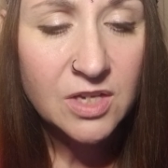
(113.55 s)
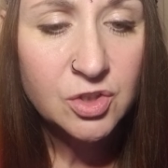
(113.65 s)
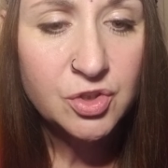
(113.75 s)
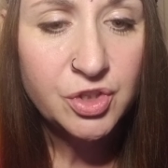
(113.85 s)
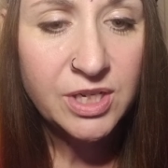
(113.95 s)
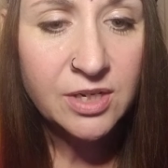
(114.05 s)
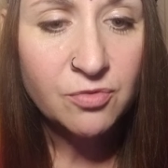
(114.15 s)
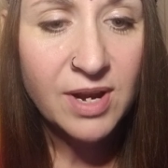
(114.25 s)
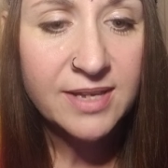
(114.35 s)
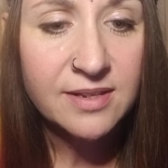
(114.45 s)
gene
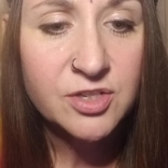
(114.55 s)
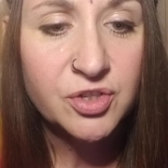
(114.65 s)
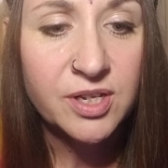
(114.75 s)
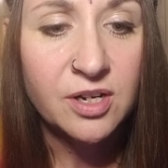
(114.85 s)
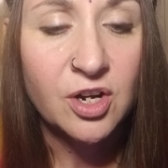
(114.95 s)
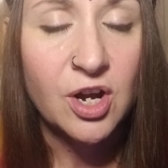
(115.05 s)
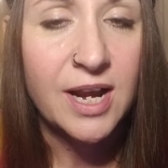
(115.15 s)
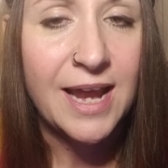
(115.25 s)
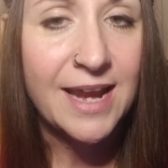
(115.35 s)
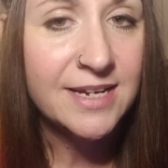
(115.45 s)
regulation can occur at
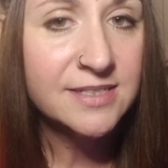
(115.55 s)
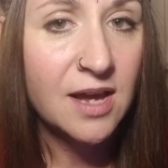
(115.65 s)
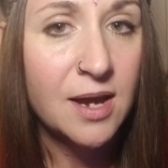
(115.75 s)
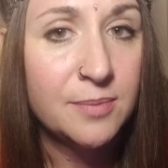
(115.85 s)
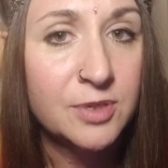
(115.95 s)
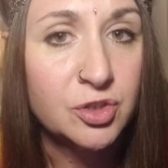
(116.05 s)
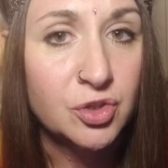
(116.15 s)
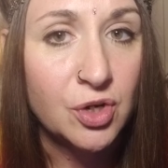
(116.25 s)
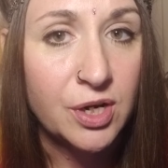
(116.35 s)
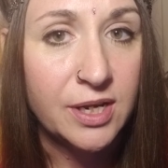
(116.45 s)
any time
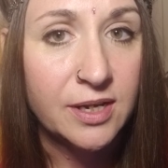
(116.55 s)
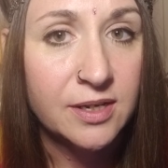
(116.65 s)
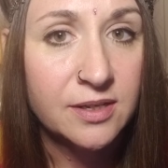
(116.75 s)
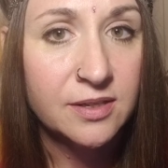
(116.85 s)
during